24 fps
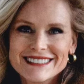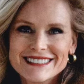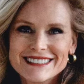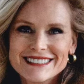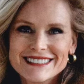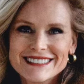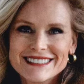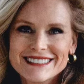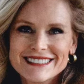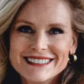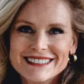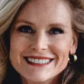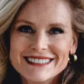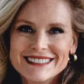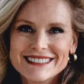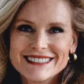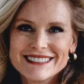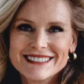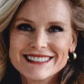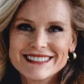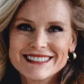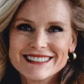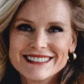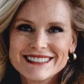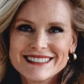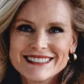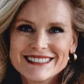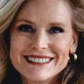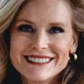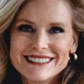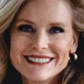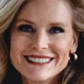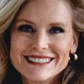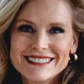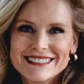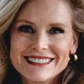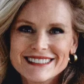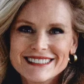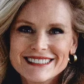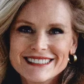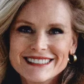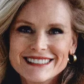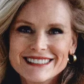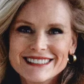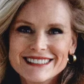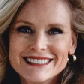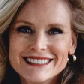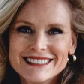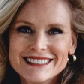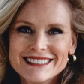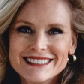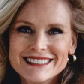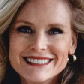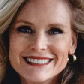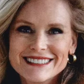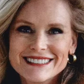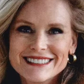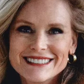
[no speech]